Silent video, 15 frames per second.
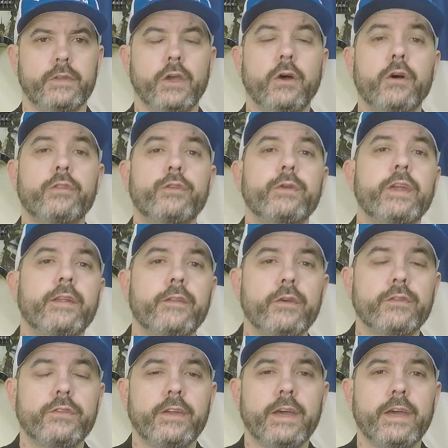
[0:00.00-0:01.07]
Now, all three of
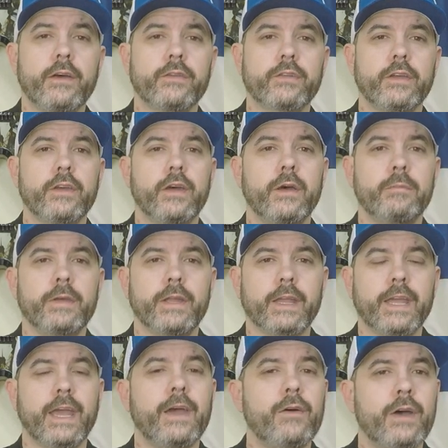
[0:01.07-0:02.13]
those styles come in
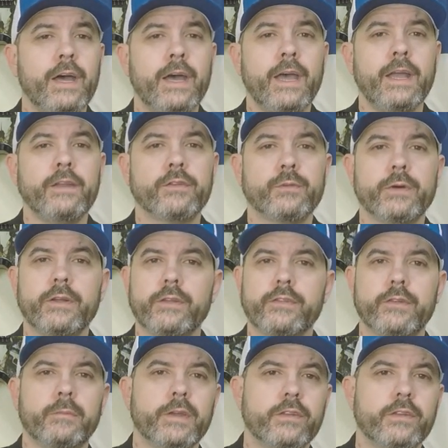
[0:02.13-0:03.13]
cowhide as well as some